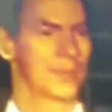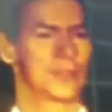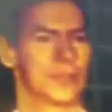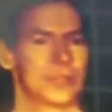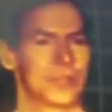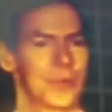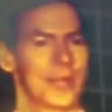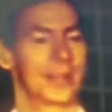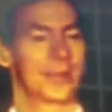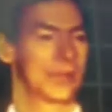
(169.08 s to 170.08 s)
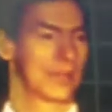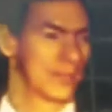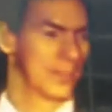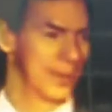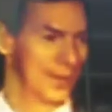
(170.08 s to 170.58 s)
but it was destroying
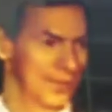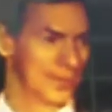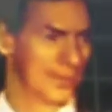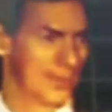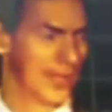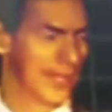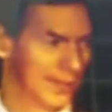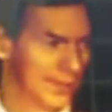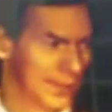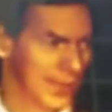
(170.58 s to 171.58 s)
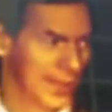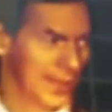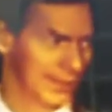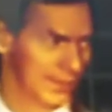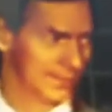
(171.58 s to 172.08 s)
critical parts of the brain as
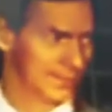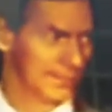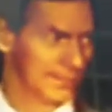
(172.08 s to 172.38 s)
well.